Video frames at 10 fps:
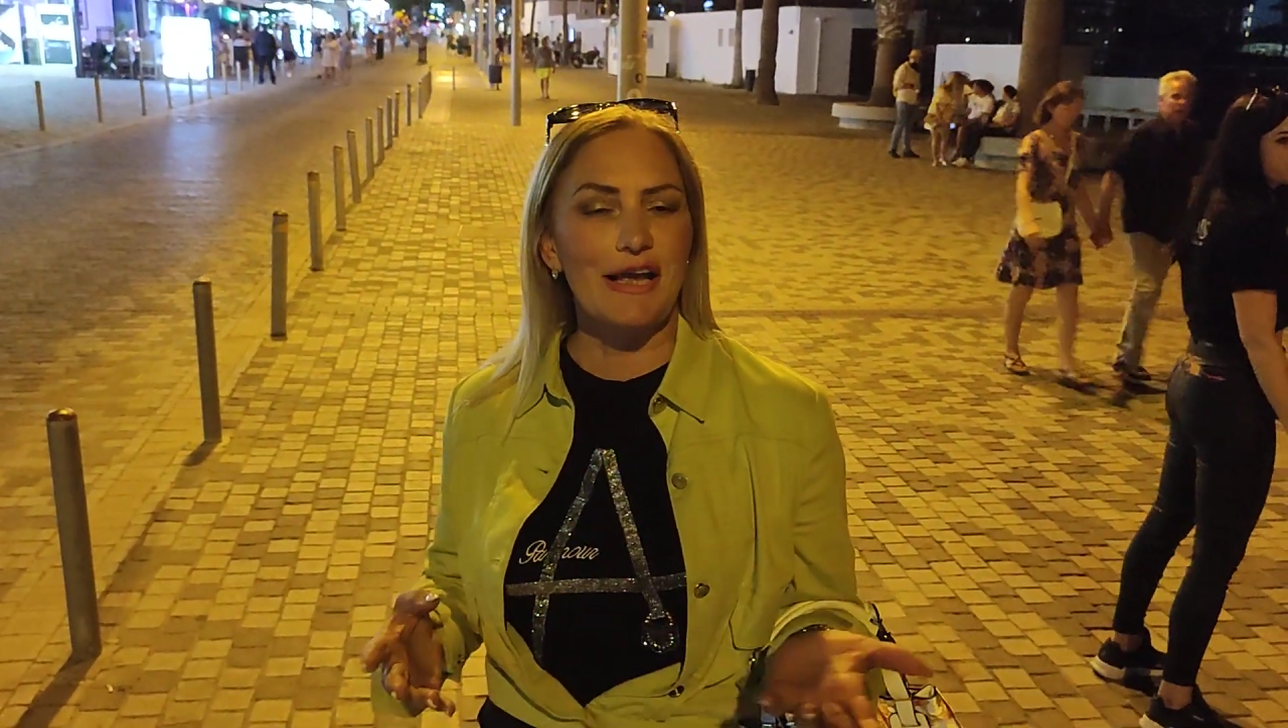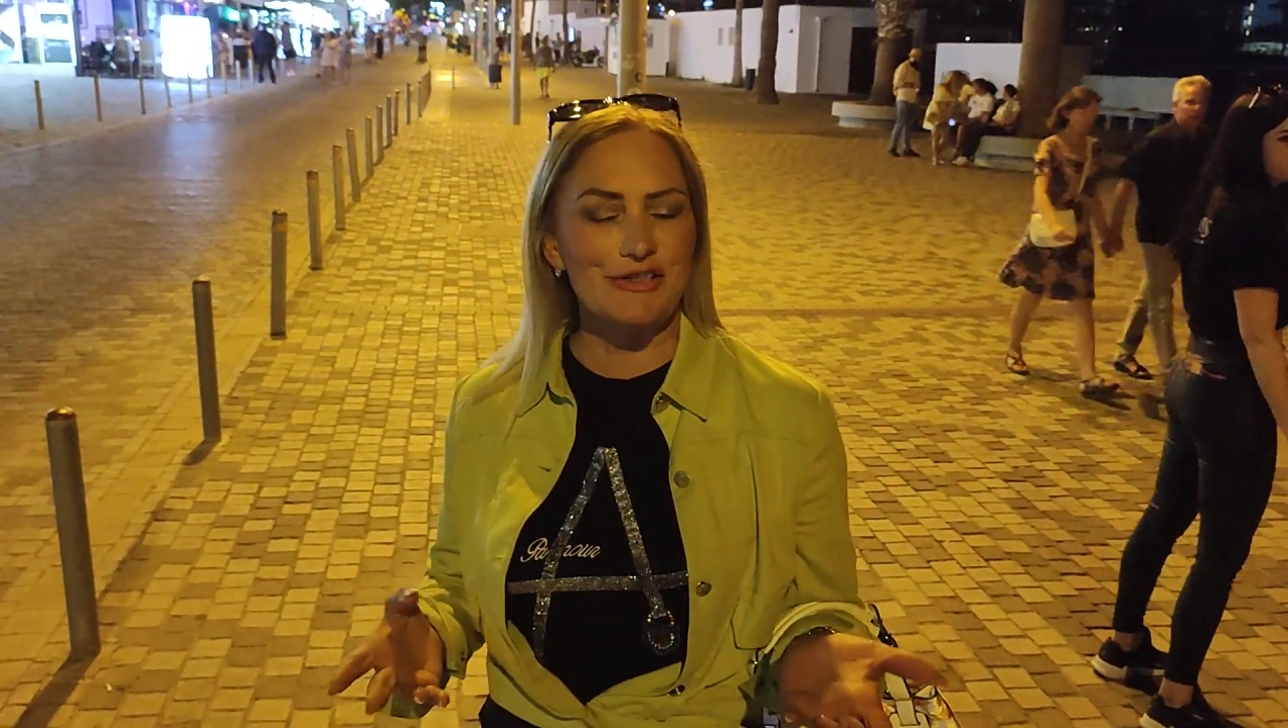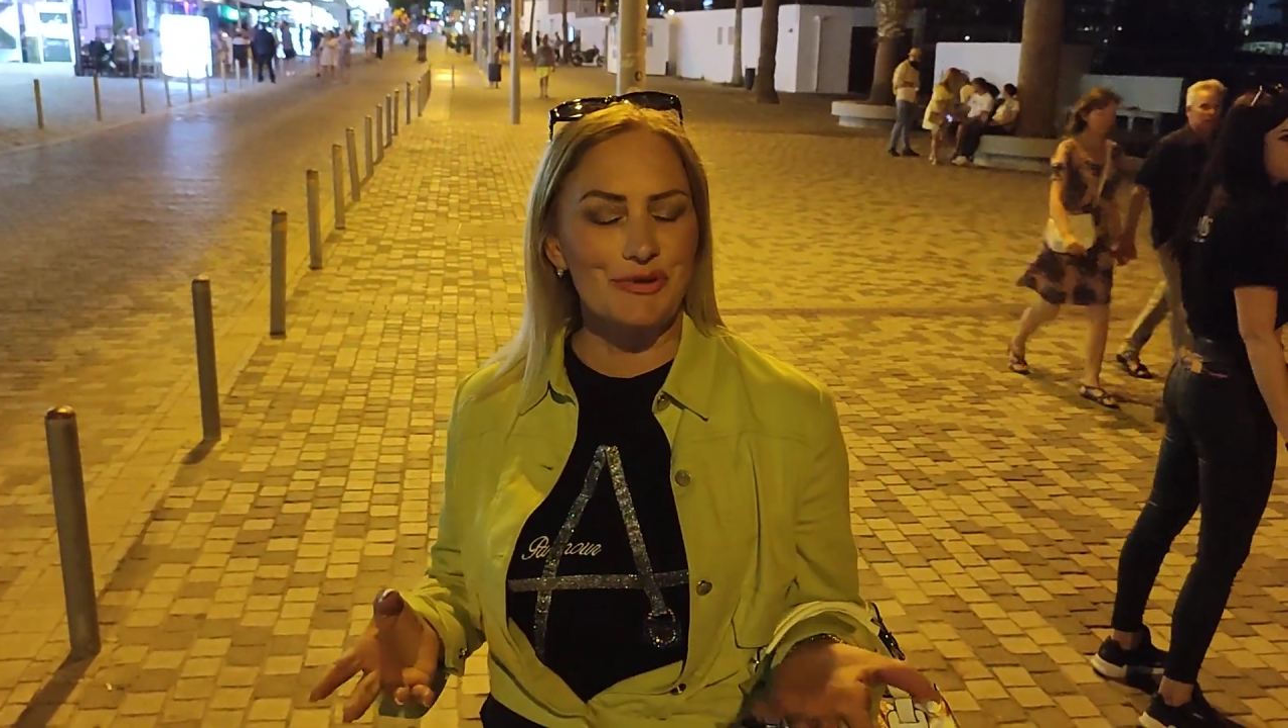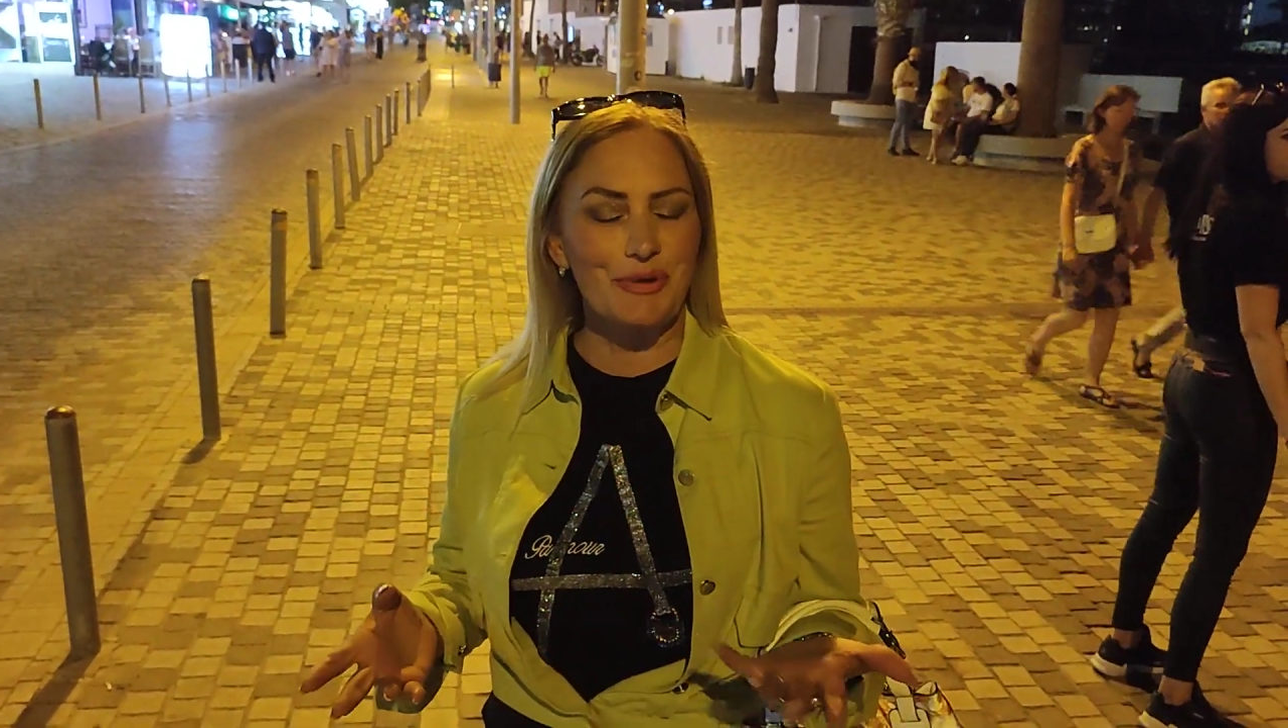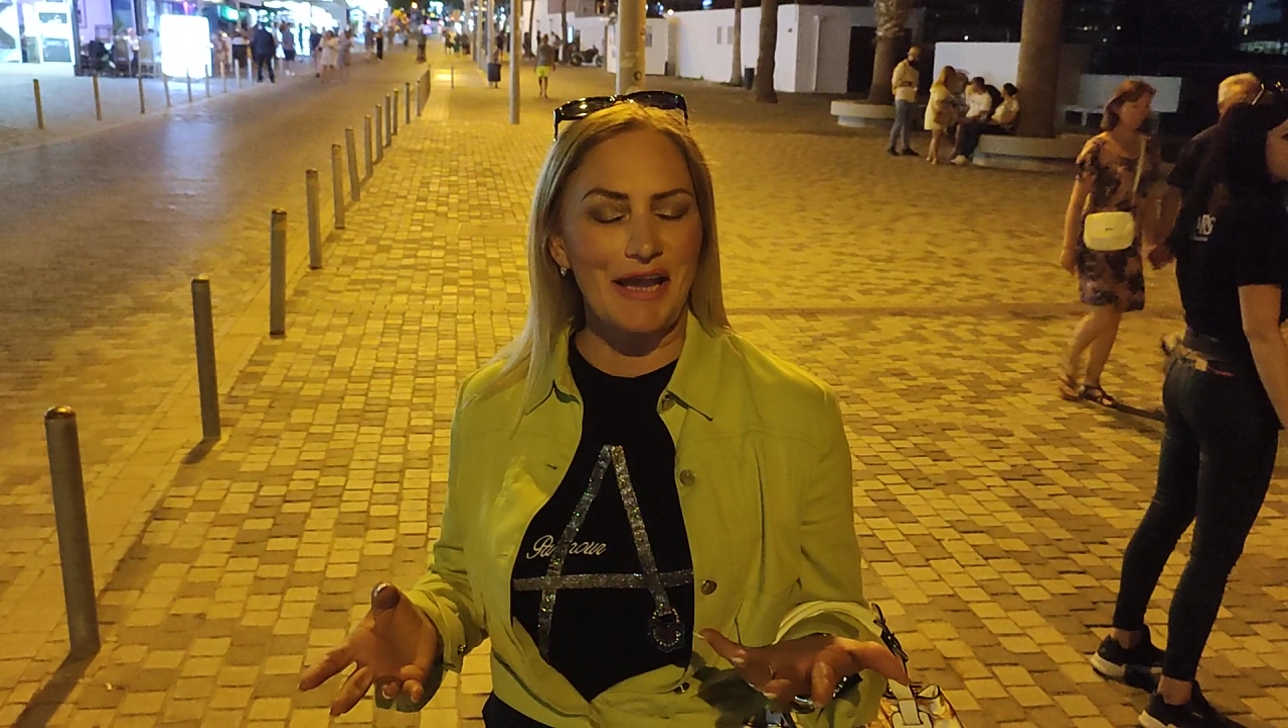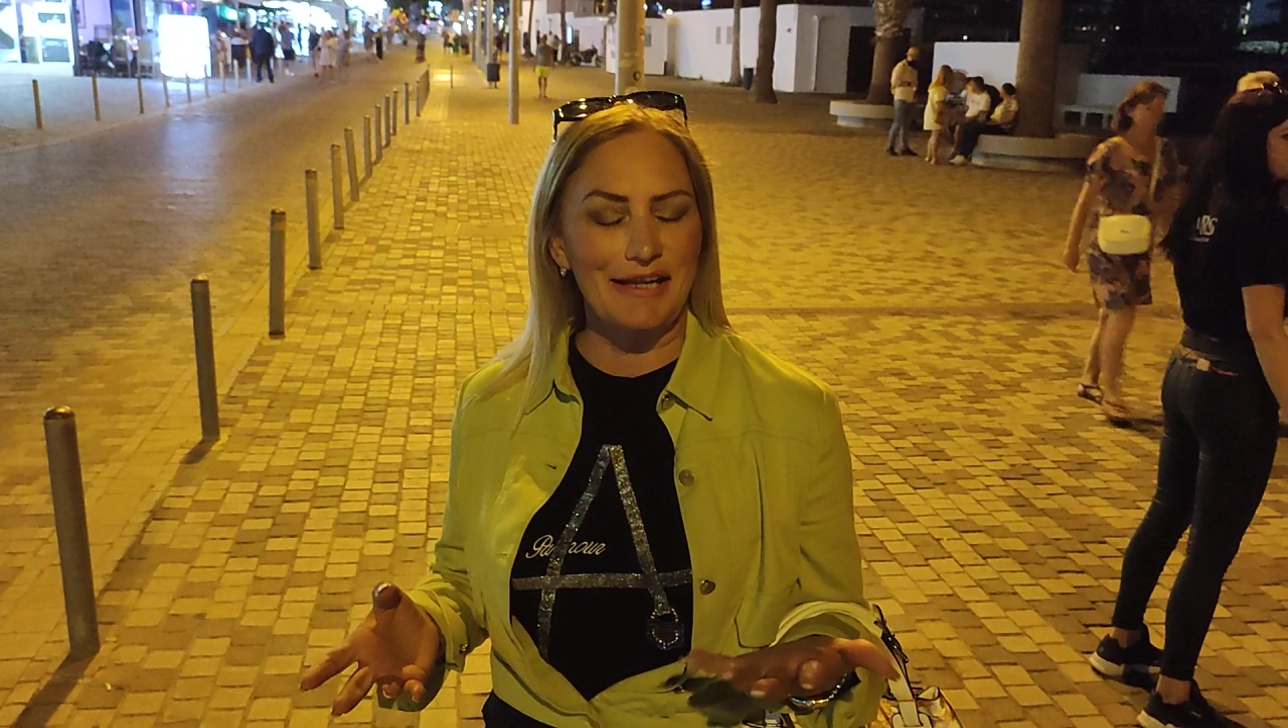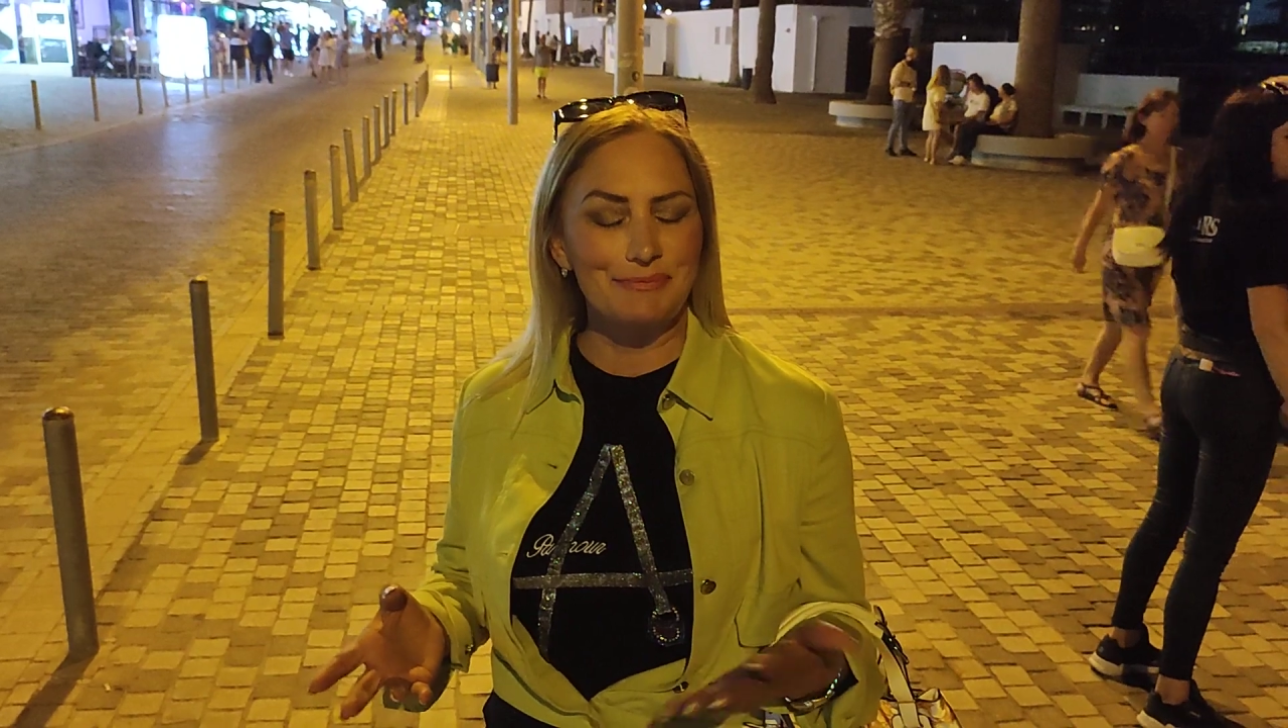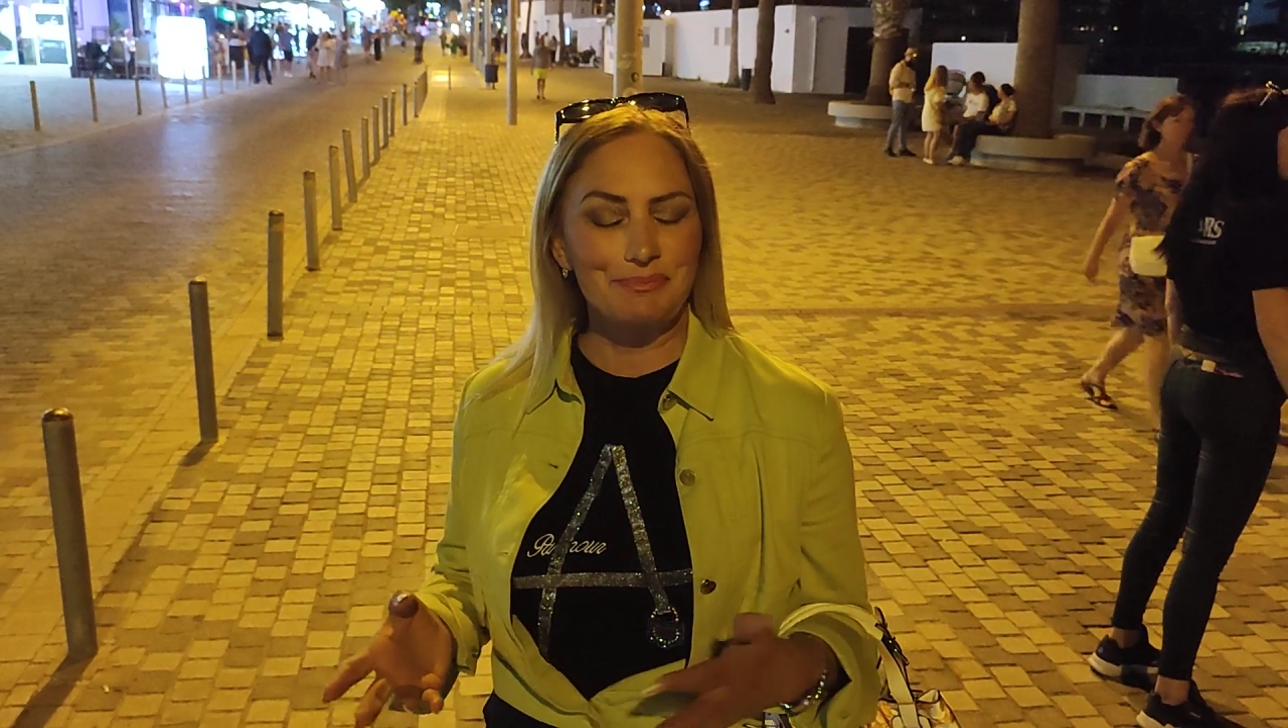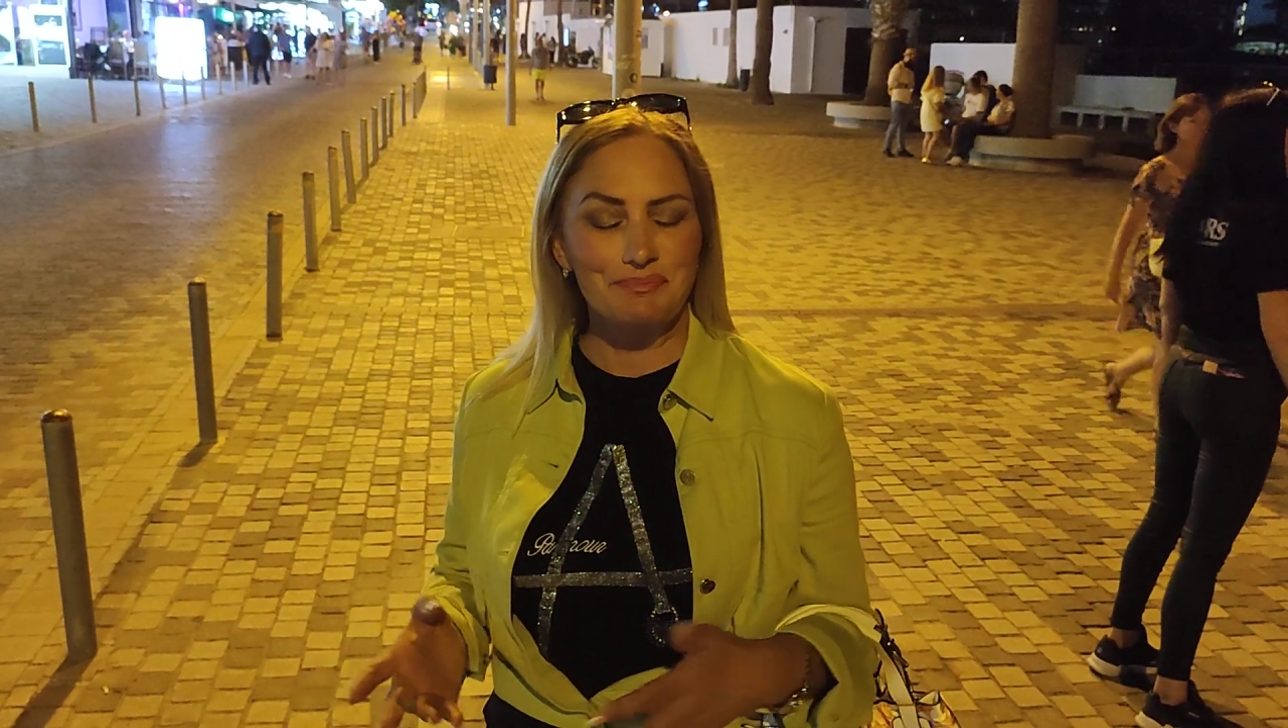as you can.